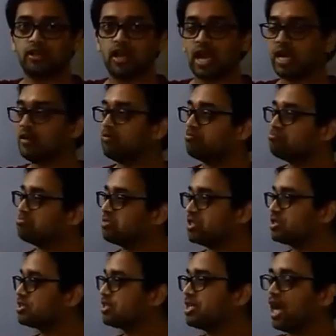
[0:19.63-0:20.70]
and
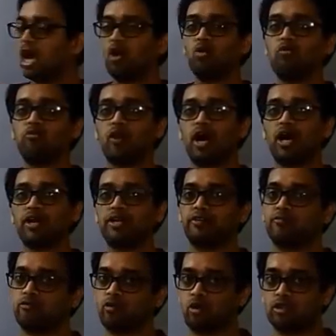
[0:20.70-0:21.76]
just see how far it
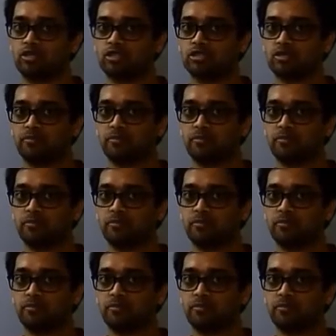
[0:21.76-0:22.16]
falls.